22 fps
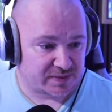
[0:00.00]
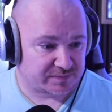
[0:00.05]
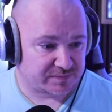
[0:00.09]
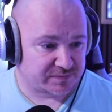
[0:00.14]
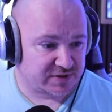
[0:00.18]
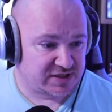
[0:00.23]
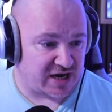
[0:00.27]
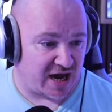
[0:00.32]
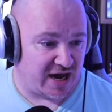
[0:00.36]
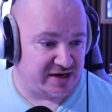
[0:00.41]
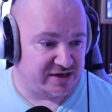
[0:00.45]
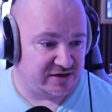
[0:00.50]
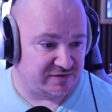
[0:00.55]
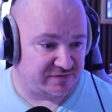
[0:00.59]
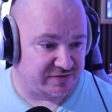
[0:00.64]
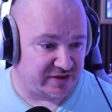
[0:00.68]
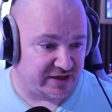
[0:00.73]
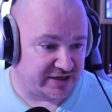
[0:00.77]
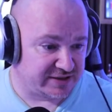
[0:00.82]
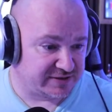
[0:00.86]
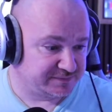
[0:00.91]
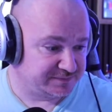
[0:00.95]
kind of
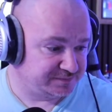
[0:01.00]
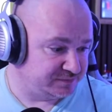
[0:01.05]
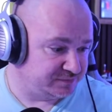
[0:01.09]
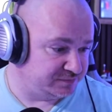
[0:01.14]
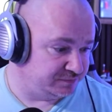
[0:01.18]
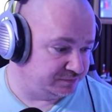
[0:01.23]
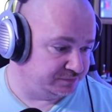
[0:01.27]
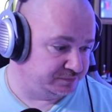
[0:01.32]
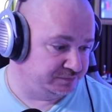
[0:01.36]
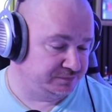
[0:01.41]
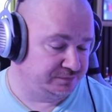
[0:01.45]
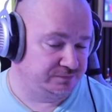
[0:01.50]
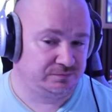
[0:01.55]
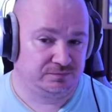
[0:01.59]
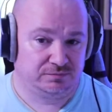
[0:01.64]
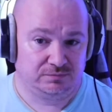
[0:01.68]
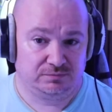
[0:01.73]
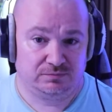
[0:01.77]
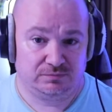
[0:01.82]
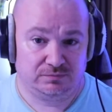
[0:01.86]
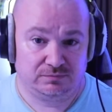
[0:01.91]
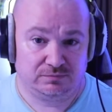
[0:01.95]

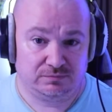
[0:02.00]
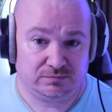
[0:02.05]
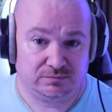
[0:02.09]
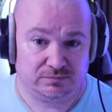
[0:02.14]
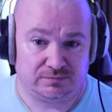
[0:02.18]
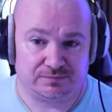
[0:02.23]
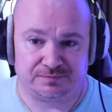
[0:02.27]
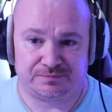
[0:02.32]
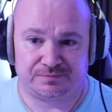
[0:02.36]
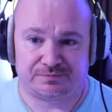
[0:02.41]
thing.